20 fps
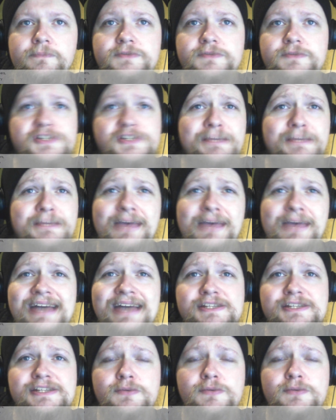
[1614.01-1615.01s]
Just give me a
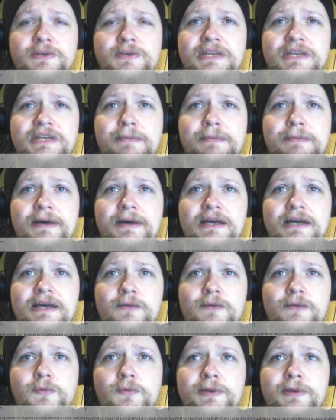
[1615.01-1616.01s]
heads up when you're nearby
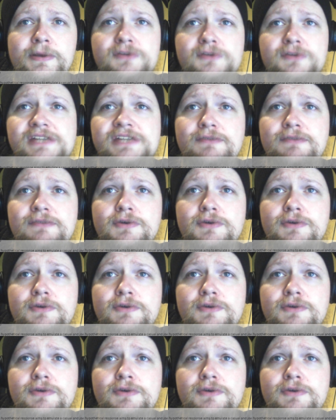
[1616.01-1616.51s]
and we'll be all set